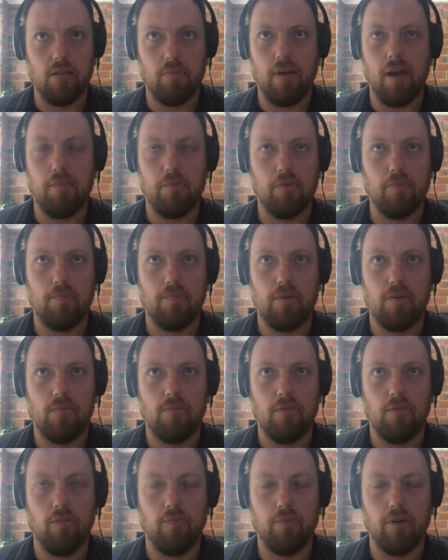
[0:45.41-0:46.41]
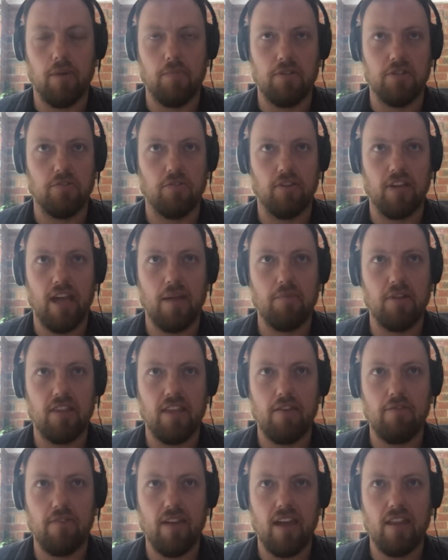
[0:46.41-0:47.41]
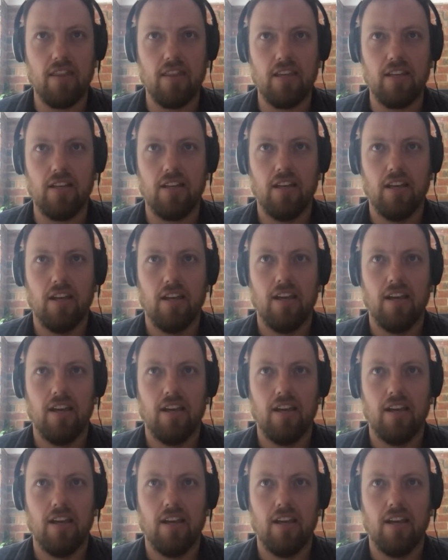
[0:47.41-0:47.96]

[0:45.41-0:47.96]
the Department of Prime Minister and Cabinet, they found that